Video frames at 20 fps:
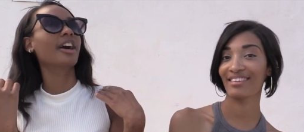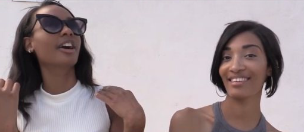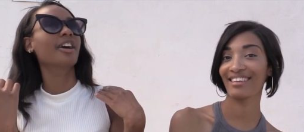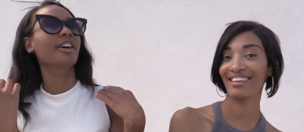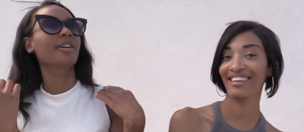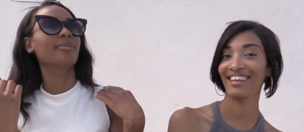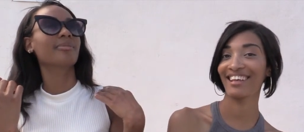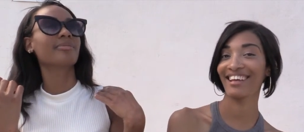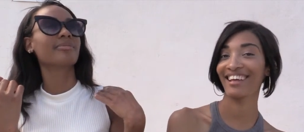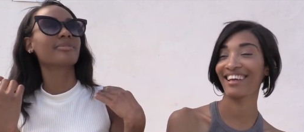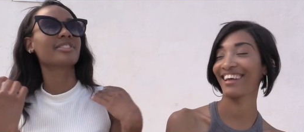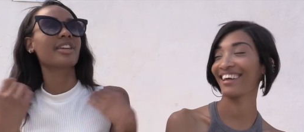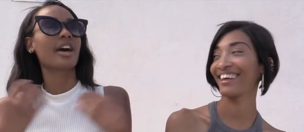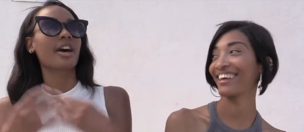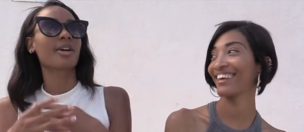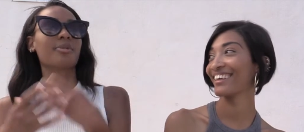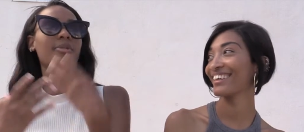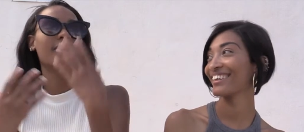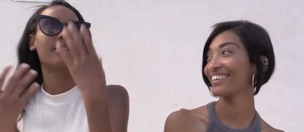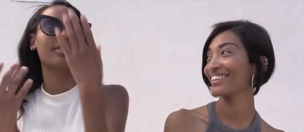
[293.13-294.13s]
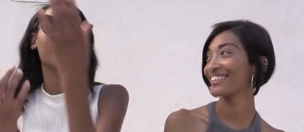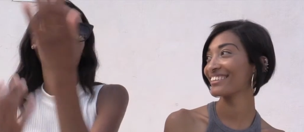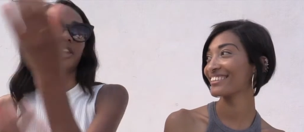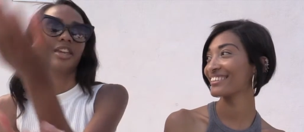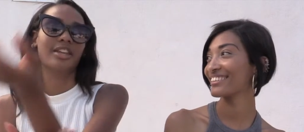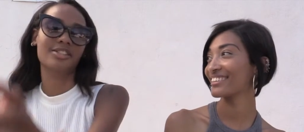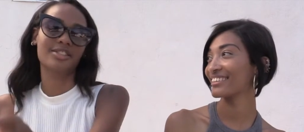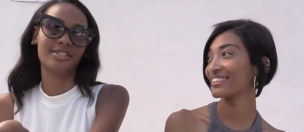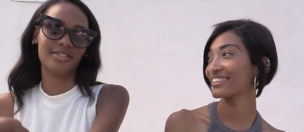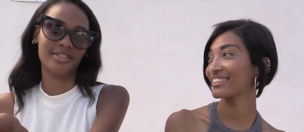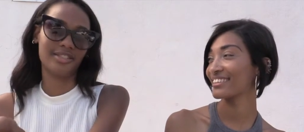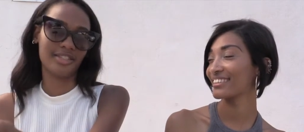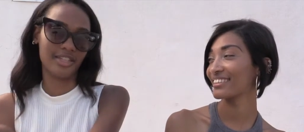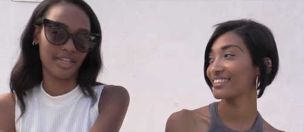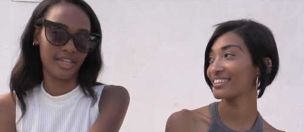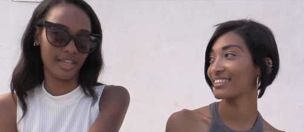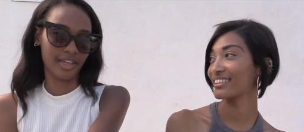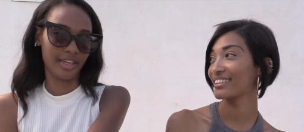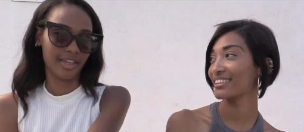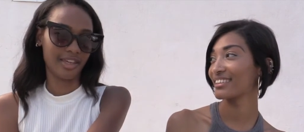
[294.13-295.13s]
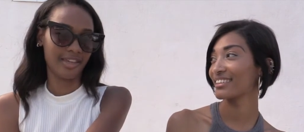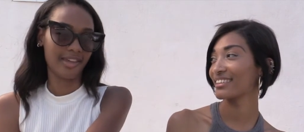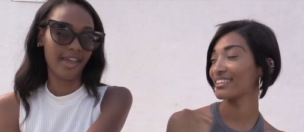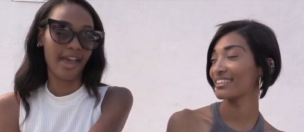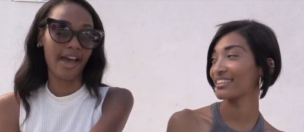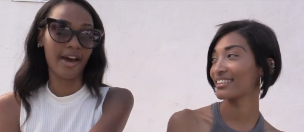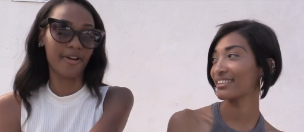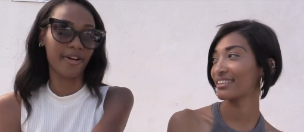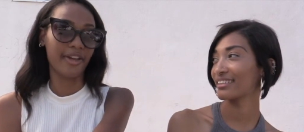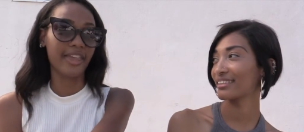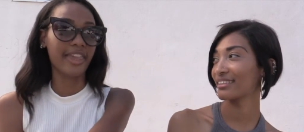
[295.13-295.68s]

Speaker 1: um, sign with an agency out